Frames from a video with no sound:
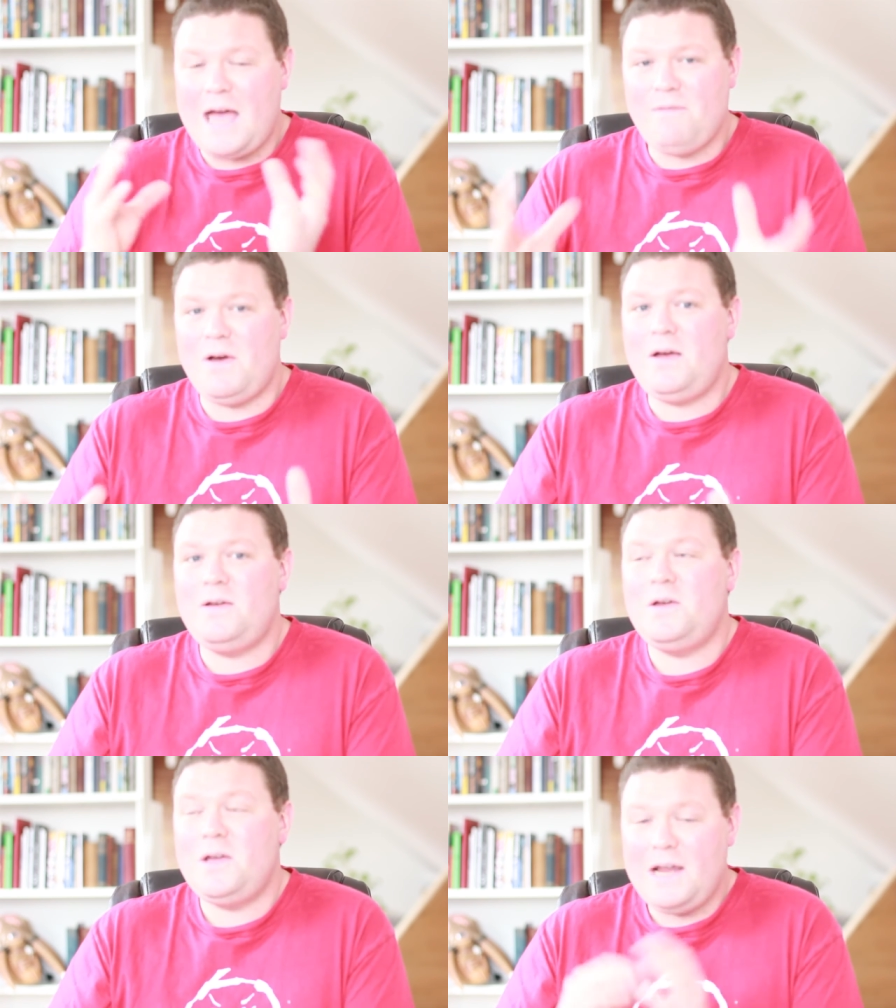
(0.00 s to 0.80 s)
ever,
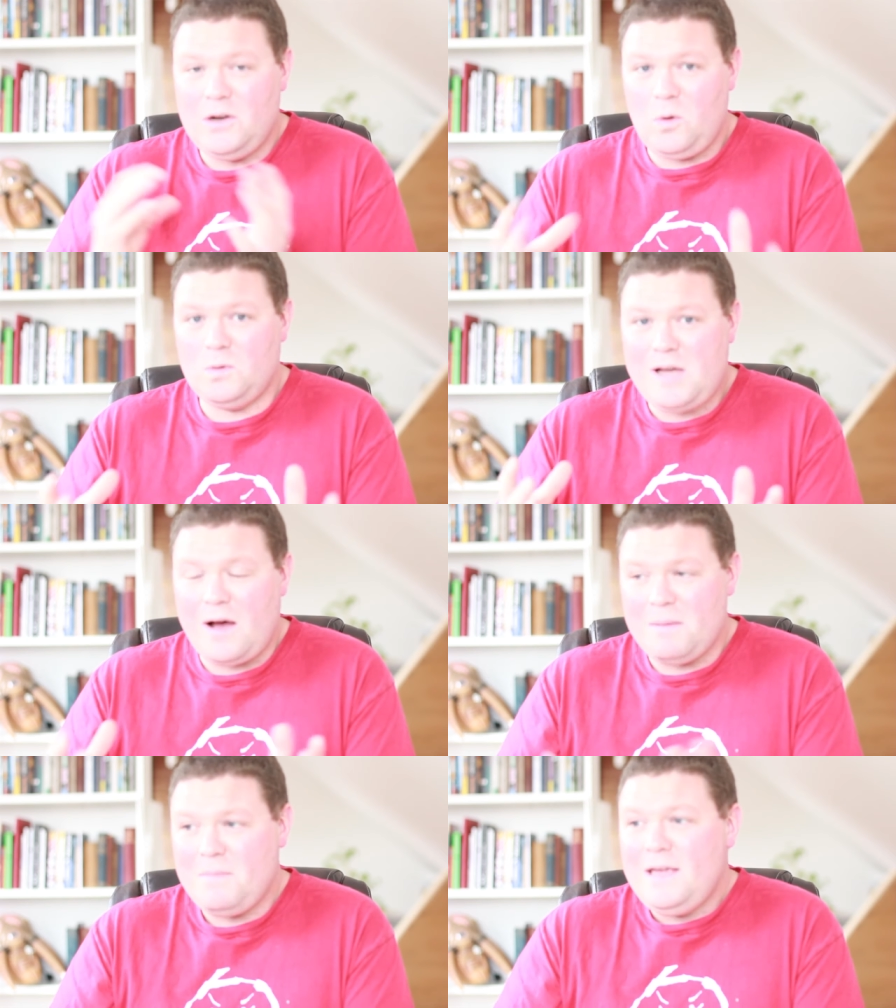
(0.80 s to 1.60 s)
in all
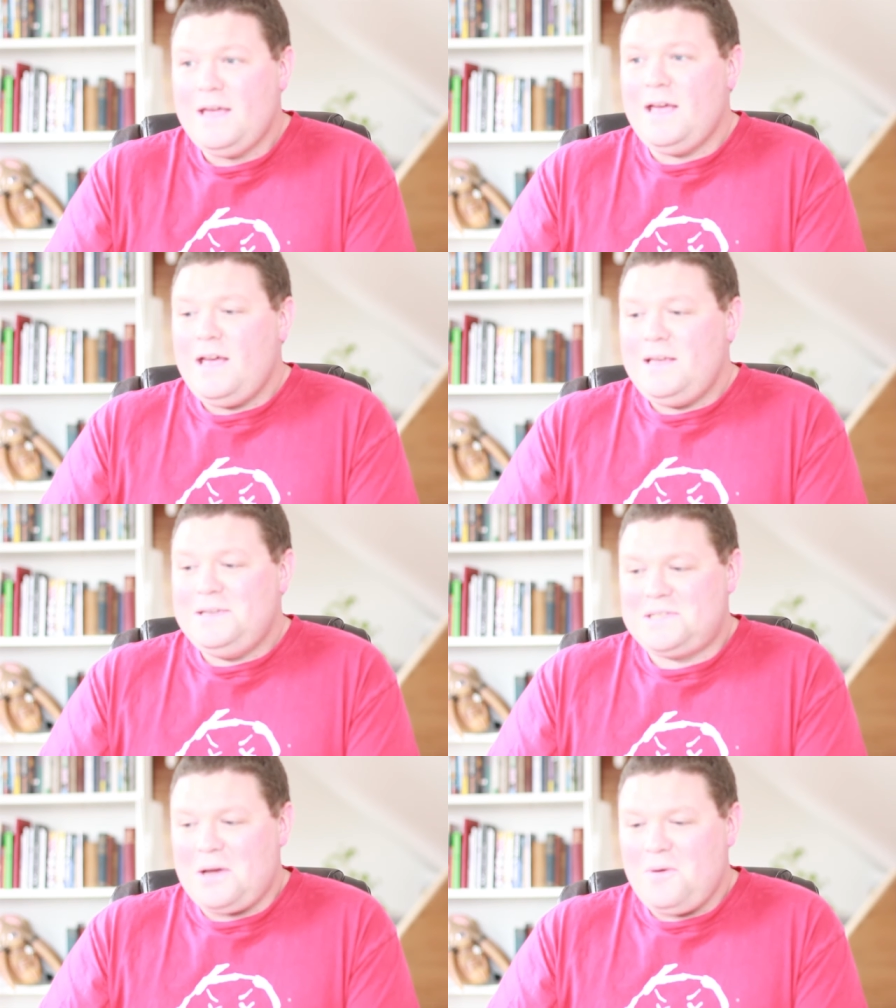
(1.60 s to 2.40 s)
time.
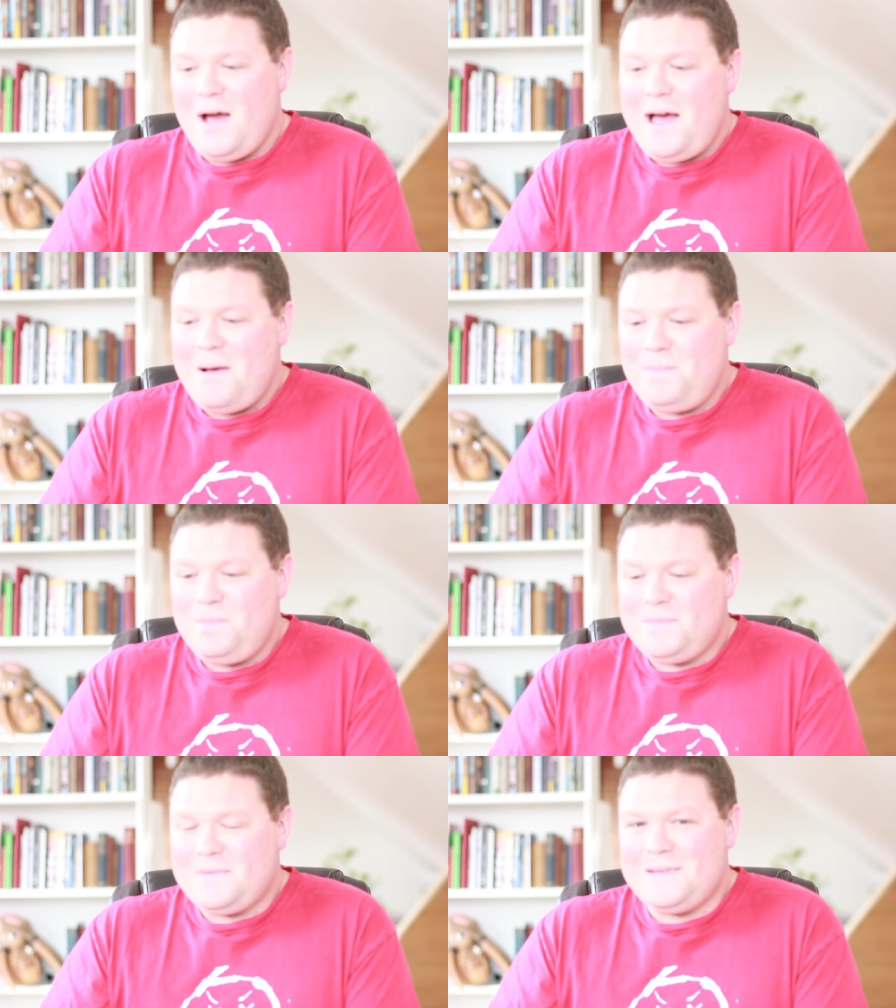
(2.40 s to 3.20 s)
So
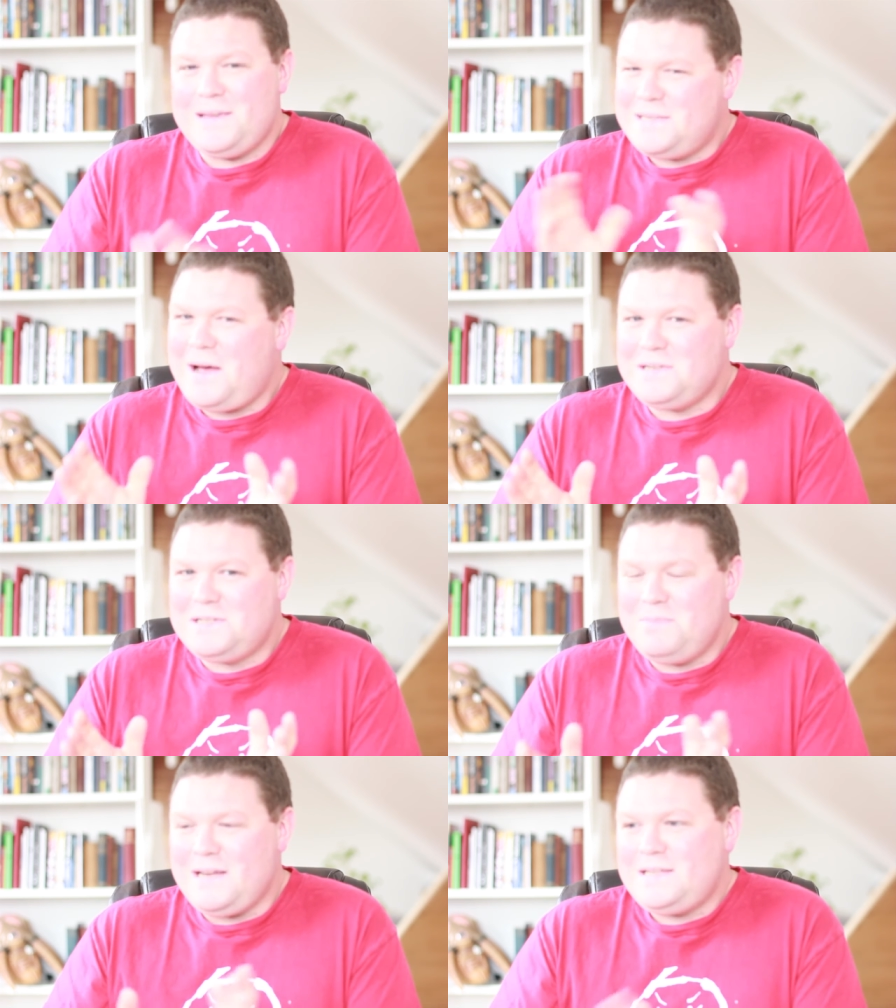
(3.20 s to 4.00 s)
it's hard
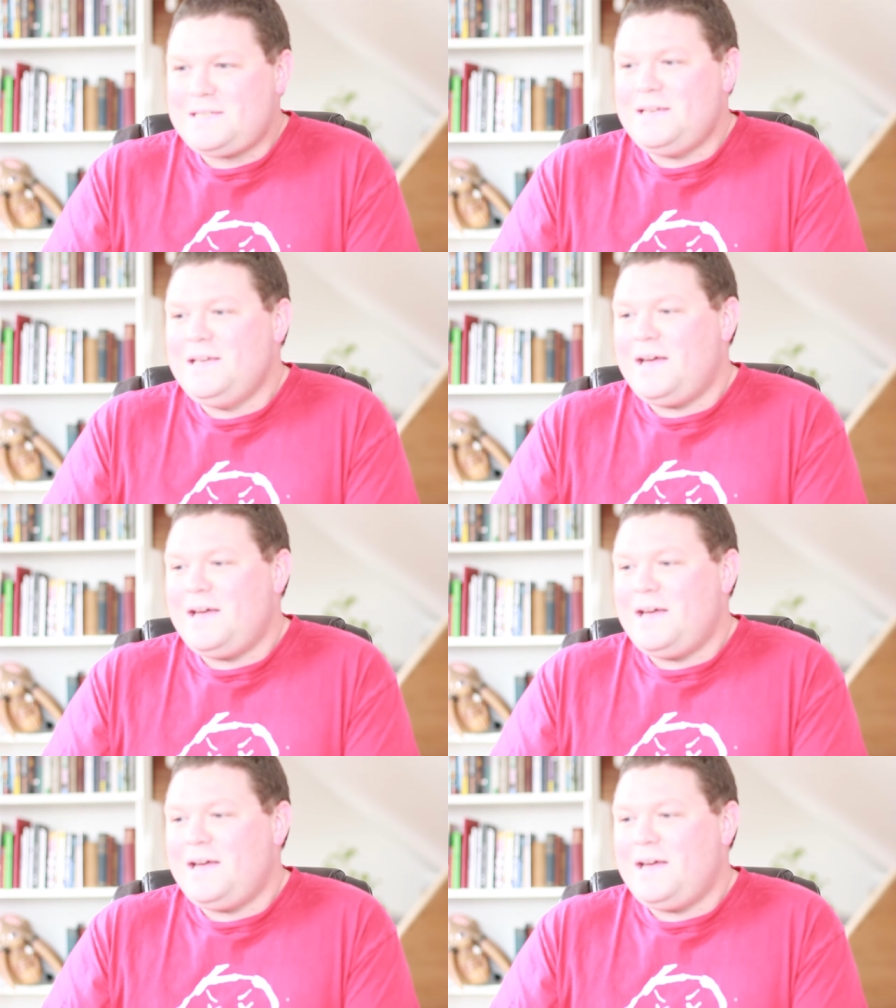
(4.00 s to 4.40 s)
to beat.